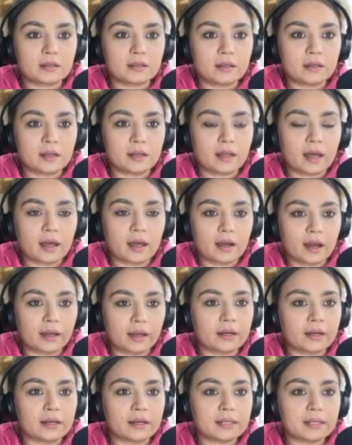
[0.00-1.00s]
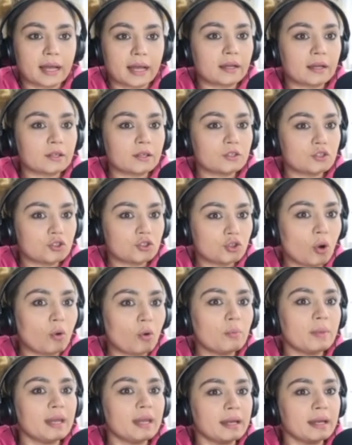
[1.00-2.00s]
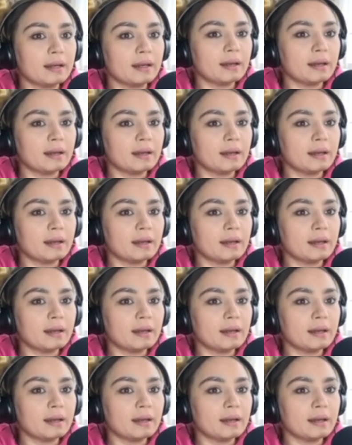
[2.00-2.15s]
like hers, like so many, like